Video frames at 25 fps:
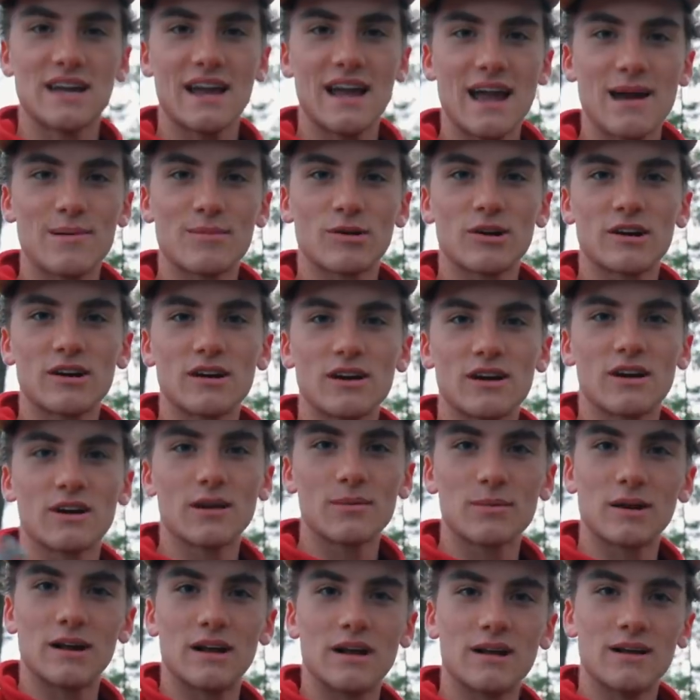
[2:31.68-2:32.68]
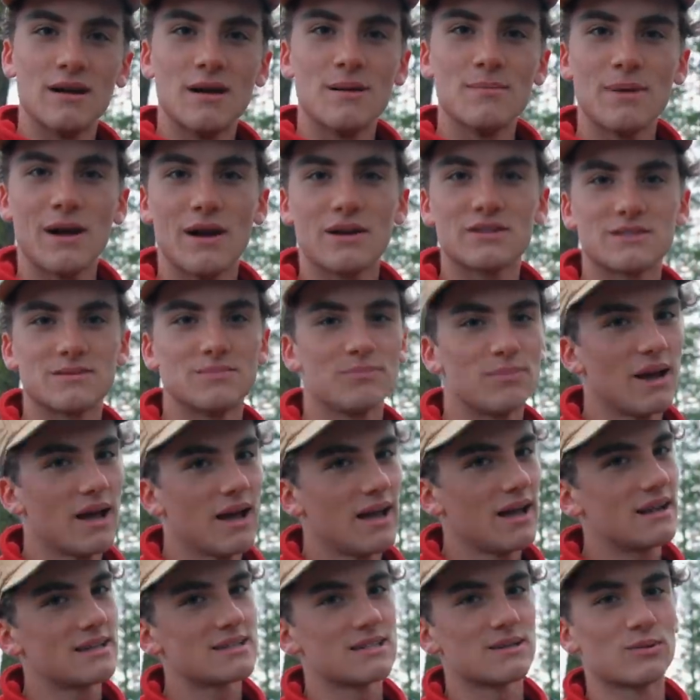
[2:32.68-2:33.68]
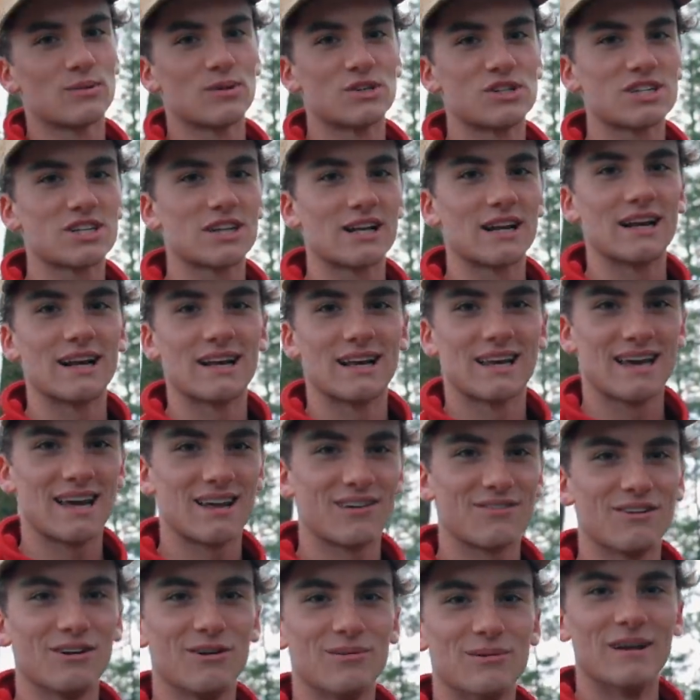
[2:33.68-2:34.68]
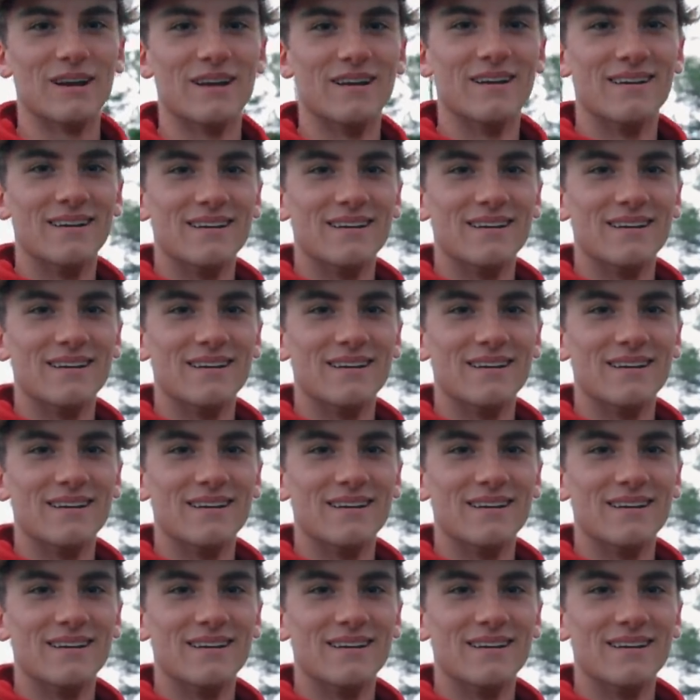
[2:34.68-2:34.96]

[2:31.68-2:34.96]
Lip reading: hammer here. I'm going to pound some pegs and we're just going to get filming.